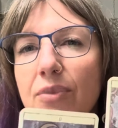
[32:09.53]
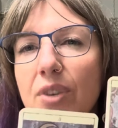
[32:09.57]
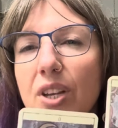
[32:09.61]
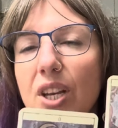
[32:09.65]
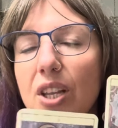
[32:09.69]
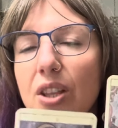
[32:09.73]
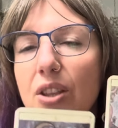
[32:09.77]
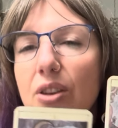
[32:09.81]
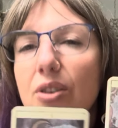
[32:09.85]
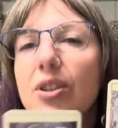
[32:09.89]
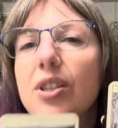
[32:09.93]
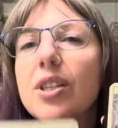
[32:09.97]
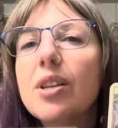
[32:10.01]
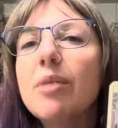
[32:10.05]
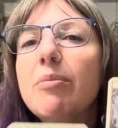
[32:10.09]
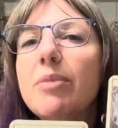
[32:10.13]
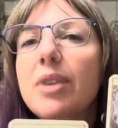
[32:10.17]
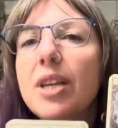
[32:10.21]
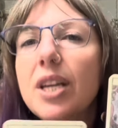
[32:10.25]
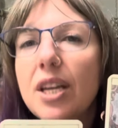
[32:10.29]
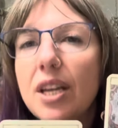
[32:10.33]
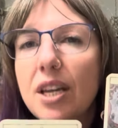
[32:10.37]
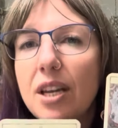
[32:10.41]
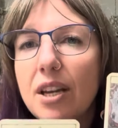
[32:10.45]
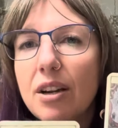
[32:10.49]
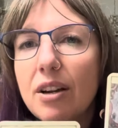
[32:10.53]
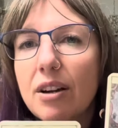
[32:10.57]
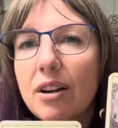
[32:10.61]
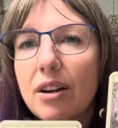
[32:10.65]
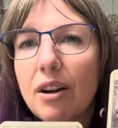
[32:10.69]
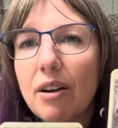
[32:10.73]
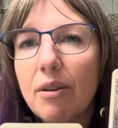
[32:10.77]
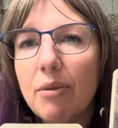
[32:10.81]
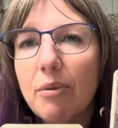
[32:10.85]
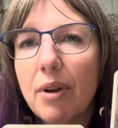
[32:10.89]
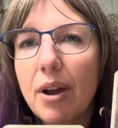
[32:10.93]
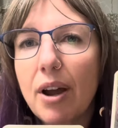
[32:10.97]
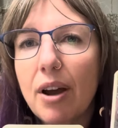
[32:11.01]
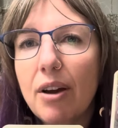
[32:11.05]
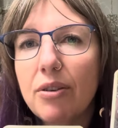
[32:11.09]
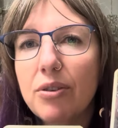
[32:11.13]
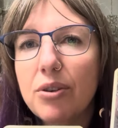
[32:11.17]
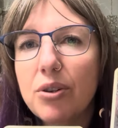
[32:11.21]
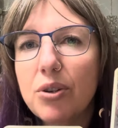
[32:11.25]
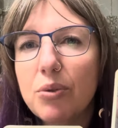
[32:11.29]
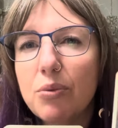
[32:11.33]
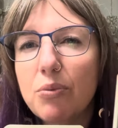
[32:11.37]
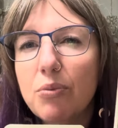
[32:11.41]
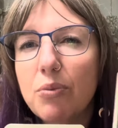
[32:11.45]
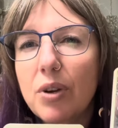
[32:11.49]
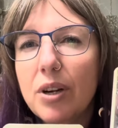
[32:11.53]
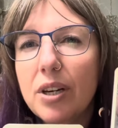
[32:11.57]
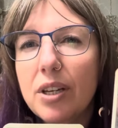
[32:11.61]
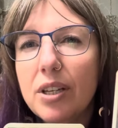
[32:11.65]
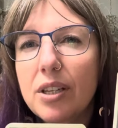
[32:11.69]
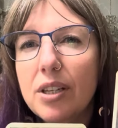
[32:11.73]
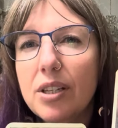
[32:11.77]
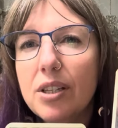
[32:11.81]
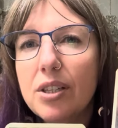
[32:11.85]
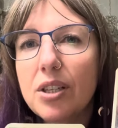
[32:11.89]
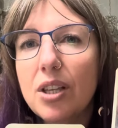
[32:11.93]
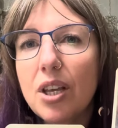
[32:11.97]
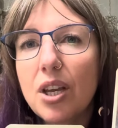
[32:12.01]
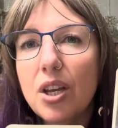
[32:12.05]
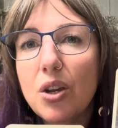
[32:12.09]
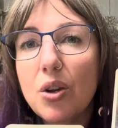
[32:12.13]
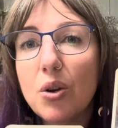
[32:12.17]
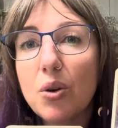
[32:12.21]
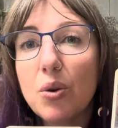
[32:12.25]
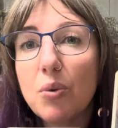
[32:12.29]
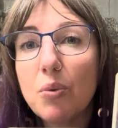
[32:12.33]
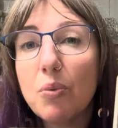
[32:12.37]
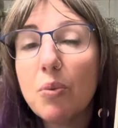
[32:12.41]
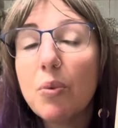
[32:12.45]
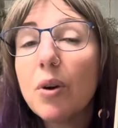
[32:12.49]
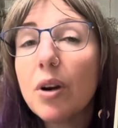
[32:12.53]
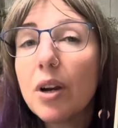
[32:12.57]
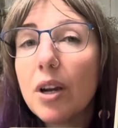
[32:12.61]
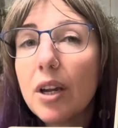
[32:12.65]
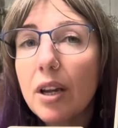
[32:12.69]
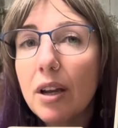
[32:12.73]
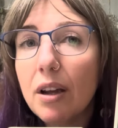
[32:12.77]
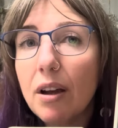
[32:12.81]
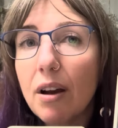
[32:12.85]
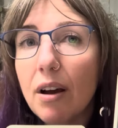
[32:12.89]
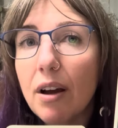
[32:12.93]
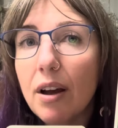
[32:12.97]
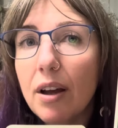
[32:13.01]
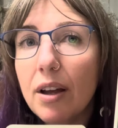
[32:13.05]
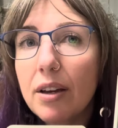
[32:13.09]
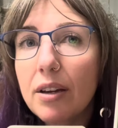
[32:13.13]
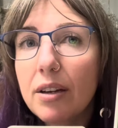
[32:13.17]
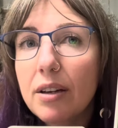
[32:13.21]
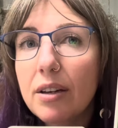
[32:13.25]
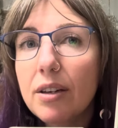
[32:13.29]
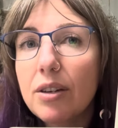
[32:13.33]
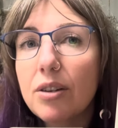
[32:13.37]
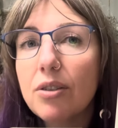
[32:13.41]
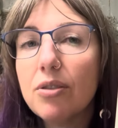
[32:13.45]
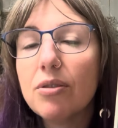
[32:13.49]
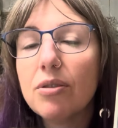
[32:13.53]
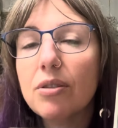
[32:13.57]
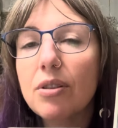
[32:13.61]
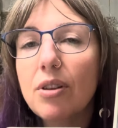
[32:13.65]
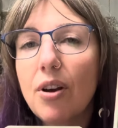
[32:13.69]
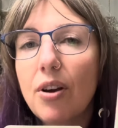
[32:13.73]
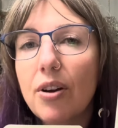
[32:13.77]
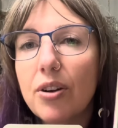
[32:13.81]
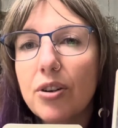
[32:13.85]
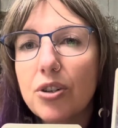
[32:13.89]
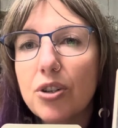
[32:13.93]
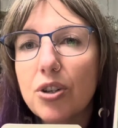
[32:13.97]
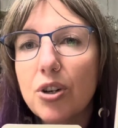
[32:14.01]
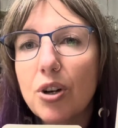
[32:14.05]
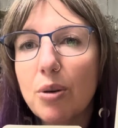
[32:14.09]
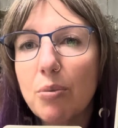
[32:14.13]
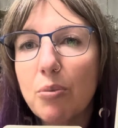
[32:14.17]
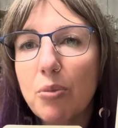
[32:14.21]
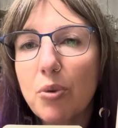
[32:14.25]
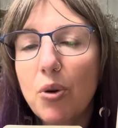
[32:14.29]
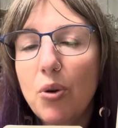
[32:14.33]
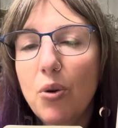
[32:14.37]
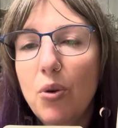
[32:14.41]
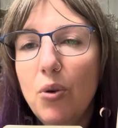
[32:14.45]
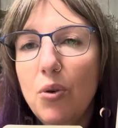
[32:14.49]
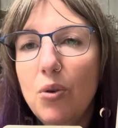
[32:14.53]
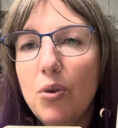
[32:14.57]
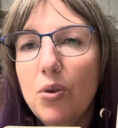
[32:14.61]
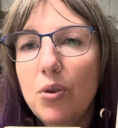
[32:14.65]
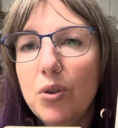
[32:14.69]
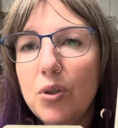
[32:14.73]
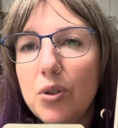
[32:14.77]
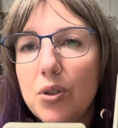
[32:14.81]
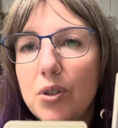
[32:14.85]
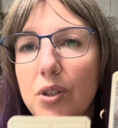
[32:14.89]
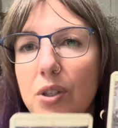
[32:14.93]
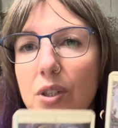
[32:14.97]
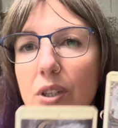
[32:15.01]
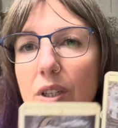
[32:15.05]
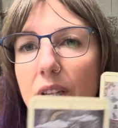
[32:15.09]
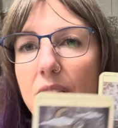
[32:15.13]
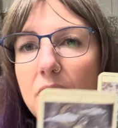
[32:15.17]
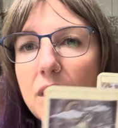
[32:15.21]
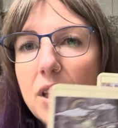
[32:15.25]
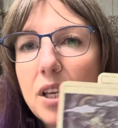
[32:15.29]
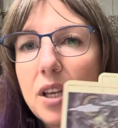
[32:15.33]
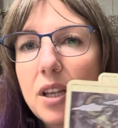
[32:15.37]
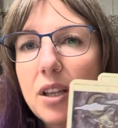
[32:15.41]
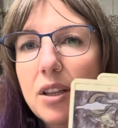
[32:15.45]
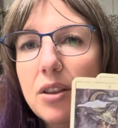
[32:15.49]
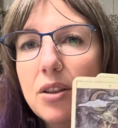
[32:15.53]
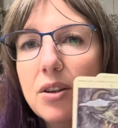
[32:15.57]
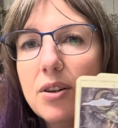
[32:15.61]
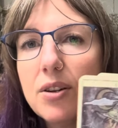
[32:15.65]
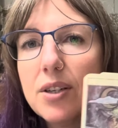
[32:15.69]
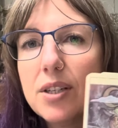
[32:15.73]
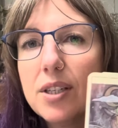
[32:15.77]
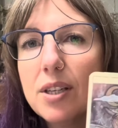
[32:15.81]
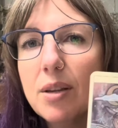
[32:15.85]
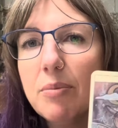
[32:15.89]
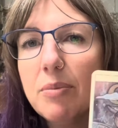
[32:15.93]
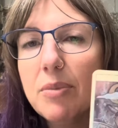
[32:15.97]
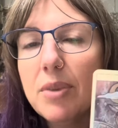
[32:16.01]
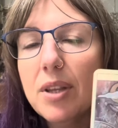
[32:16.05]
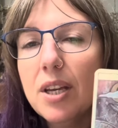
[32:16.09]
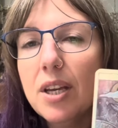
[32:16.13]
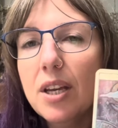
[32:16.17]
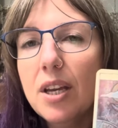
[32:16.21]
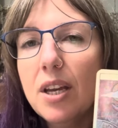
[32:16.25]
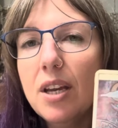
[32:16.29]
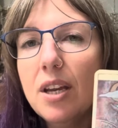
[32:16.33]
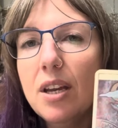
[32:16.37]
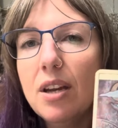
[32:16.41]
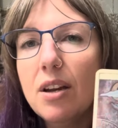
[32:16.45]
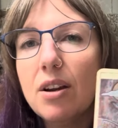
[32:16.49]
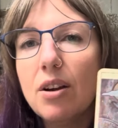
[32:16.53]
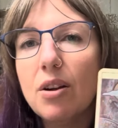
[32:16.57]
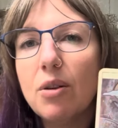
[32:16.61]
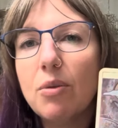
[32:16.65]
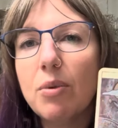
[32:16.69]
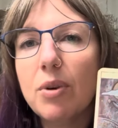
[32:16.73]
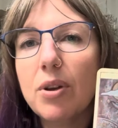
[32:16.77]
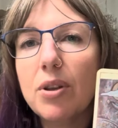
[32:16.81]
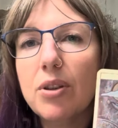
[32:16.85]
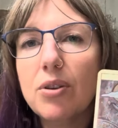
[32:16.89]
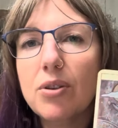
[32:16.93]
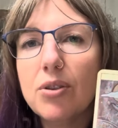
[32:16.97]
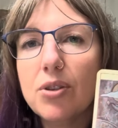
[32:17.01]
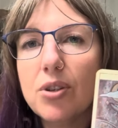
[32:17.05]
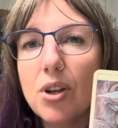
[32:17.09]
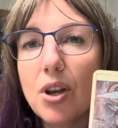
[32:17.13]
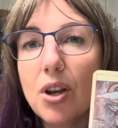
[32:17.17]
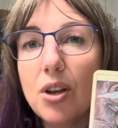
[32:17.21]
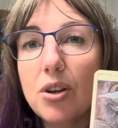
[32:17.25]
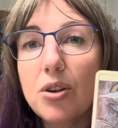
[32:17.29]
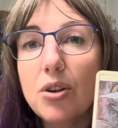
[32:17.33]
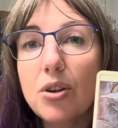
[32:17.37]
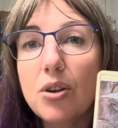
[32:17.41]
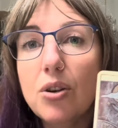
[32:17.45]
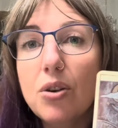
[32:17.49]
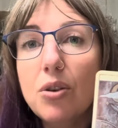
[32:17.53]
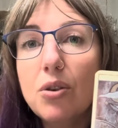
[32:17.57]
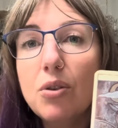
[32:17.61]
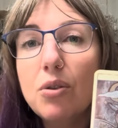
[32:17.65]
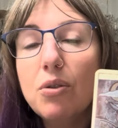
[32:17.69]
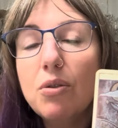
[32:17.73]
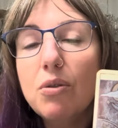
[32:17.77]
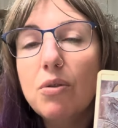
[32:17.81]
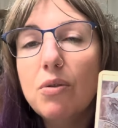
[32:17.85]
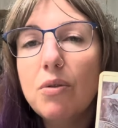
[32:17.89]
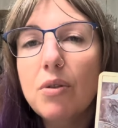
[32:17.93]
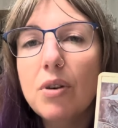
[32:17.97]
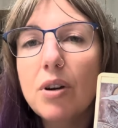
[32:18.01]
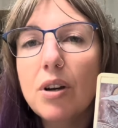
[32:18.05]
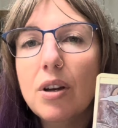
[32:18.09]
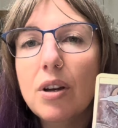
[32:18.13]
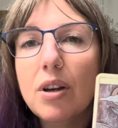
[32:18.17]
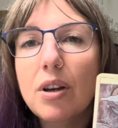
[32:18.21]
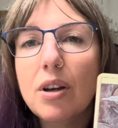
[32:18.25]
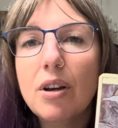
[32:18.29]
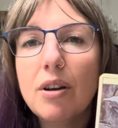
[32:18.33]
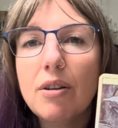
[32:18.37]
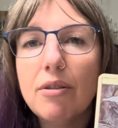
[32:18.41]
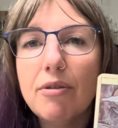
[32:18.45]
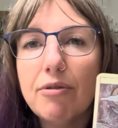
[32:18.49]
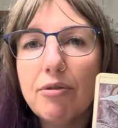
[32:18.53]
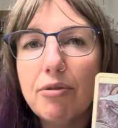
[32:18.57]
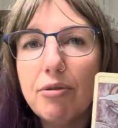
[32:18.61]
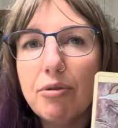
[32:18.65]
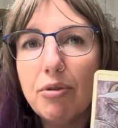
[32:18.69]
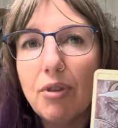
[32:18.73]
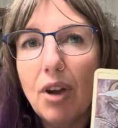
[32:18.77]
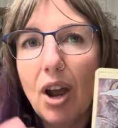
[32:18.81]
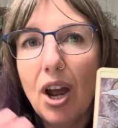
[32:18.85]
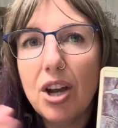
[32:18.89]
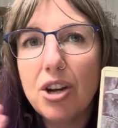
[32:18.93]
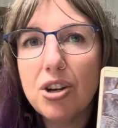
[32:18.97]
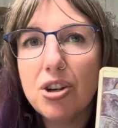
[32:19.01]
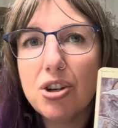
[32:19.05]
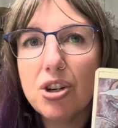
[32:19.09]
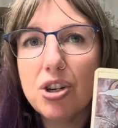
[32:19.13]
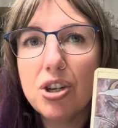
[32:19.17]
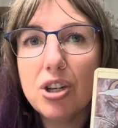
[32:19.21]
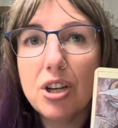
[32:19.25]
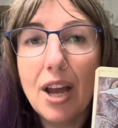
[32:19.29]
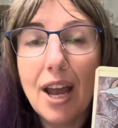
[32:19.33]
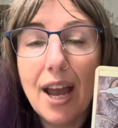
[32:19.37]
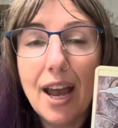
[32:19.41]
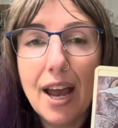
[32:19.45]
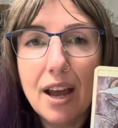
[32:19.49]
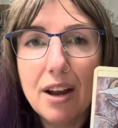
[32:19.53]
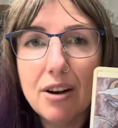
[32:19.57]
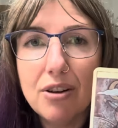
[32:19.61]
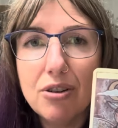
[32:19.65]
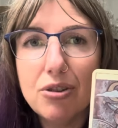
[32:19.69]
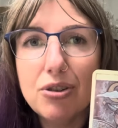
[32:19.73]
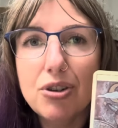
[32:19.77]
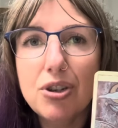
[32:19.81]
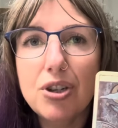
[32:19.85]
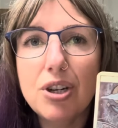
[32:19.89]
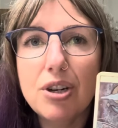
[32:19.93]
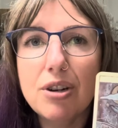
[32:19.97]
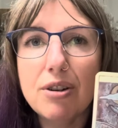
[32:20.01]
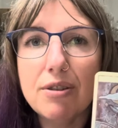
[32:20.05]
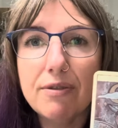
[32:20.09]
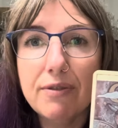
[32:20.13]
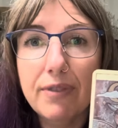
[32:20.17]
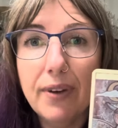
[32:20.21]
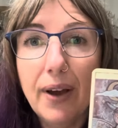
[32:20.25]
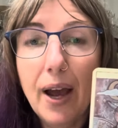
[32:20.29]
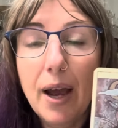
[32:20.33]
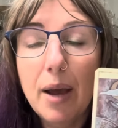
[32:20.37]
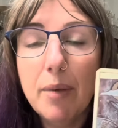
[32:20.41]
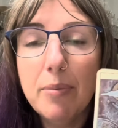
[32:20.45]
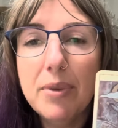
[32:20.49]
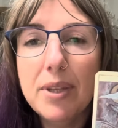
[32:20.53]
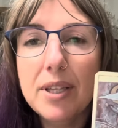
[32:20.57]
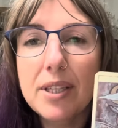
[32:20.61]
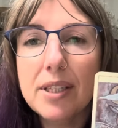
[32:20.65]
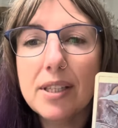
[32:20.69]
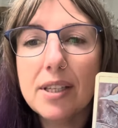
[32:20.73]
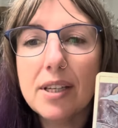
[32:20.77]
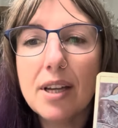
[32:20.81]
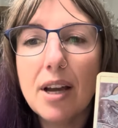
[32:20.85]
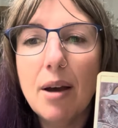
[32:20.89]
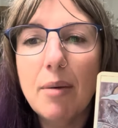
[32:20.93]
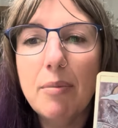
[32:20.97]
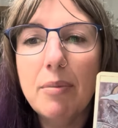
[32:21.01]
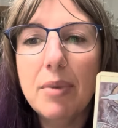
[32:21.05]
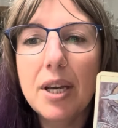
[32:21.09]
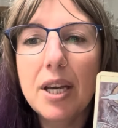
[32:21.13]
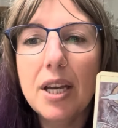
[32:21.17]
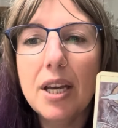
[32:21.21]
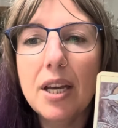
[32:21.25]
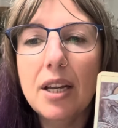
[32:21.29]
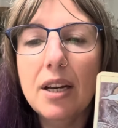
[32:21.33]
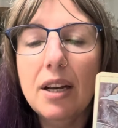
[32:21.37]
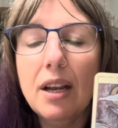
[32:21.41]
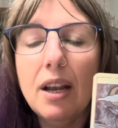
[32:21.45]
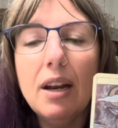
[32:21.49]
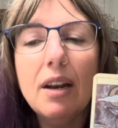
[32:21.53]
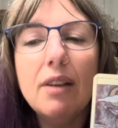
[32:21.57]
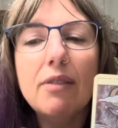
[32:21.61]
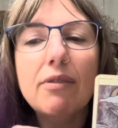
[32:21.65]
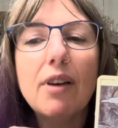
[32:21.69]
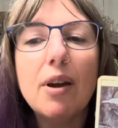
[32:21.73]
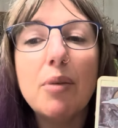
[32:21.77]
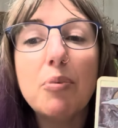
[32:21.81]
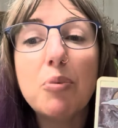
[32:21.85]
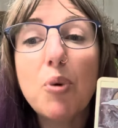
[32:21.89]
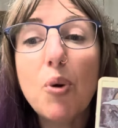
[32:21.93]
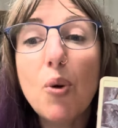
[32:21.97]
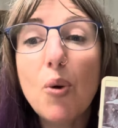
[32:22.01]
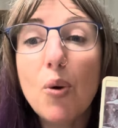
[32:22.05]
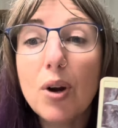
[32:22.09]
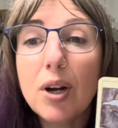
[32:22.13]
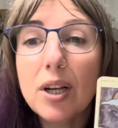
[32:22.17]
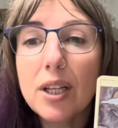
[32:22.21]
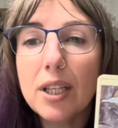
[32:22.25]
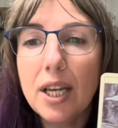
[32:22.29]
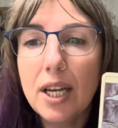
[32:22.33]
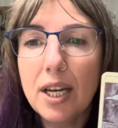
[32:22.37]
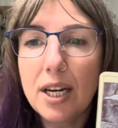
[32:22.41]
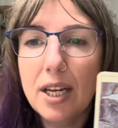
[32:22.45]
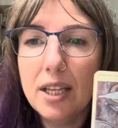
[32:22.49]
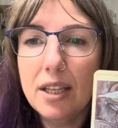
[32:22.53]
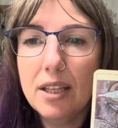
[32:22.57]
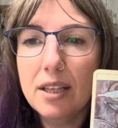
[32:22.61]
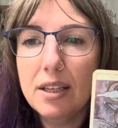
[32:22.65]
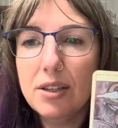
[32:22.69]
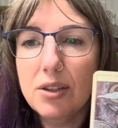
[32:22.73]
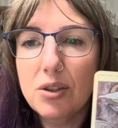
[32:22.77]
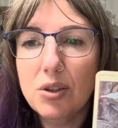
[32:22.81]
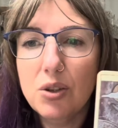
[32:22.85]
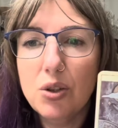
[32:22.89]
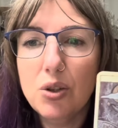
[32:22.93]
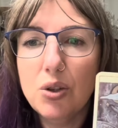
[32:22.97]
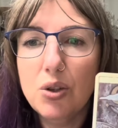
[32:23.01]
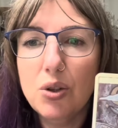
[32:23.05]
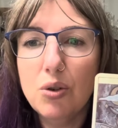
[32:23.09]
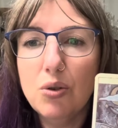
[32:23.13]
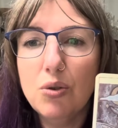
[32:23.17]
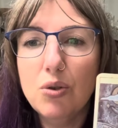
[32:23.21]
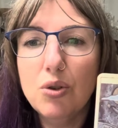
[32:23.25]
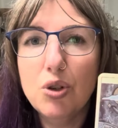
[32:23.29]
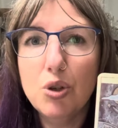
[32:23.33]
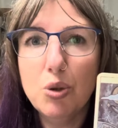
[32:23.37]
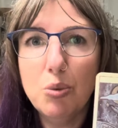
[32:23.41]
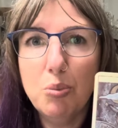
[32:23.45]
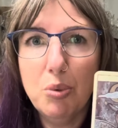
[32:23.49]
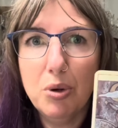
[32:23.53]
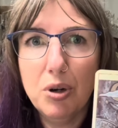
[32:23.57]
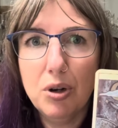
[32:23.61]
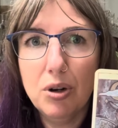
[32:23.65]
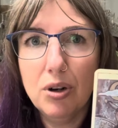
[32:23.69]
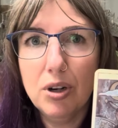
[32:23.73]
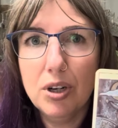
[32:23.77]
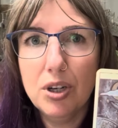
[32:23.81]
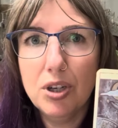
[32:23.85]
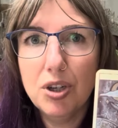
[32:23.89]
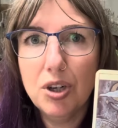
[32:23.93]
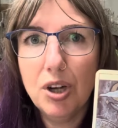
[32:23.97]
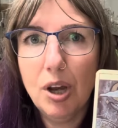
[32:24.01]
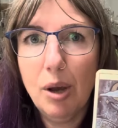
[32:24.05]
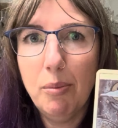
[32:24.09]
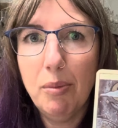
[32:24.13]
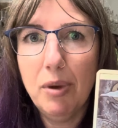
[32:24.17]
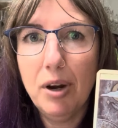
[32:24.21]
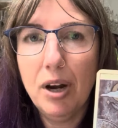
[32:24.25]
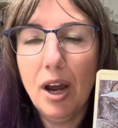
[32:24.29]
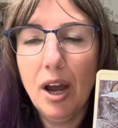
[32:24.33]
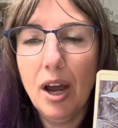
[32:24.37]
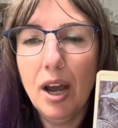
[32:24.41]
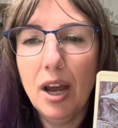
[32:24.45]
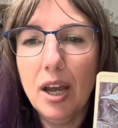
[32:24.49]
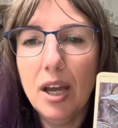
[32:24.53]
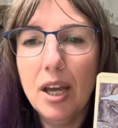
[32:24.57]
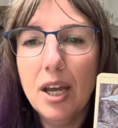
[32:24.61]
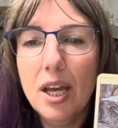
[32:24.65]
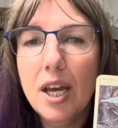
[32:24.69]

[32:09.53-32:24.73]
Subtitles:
there's something here around what it is that you're working on, your long-term goals, that there's something here where there's a new, fresh energy or vibe that's coming in. And if I'm correlating this to Jupiter and Gemini,